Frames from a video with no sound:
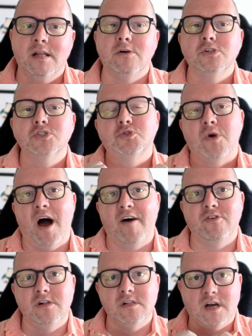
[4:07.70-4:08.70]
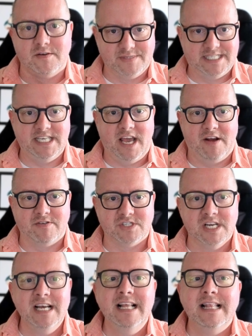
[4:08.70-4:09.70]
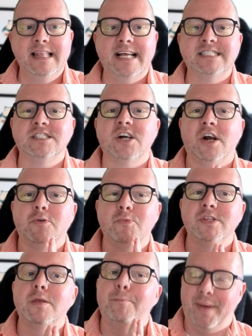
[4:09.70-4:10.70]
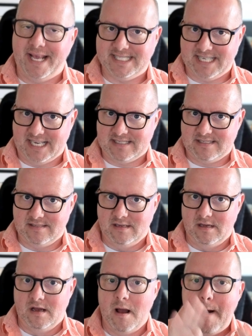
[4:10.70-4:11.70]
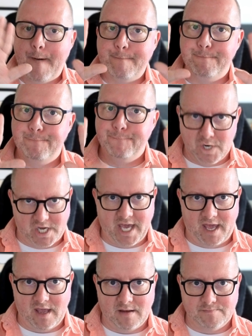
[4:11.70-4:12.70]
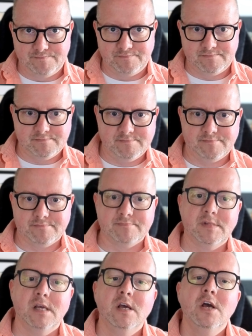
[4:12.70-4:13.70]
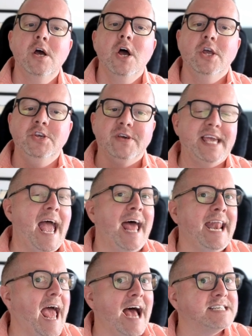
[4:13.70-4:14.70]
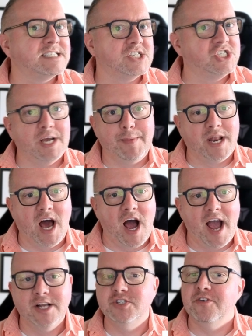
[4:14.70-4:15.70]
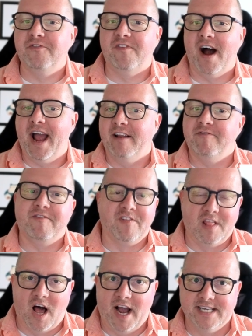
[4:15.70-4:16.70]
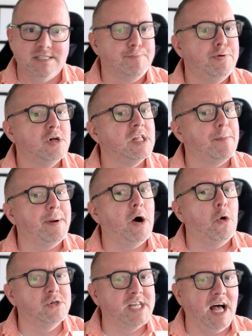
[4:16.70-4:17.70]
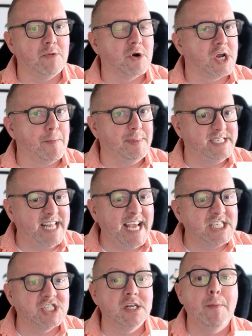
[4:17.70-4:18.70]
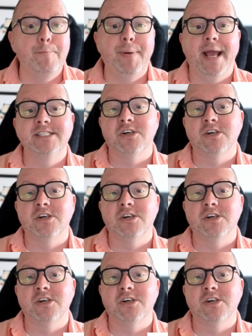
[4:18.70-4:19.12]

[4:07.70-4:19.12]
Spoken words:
travel concierge. Let's start with the basics. Booking. You can ask Gemini to find flights, pull up hotel recommendation based on